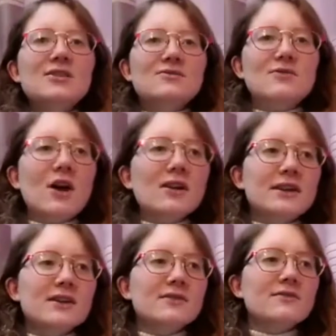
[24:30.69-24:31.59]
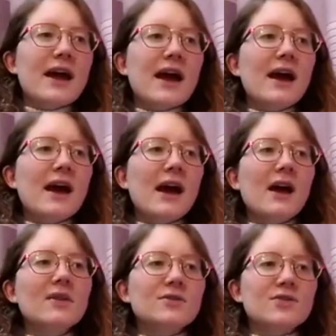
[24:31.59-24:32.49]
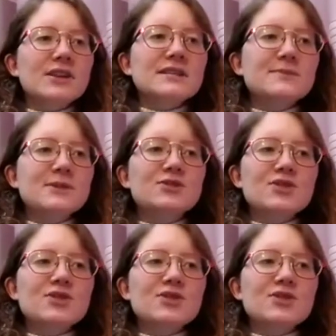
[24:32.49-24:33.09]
Rocking around the Christmas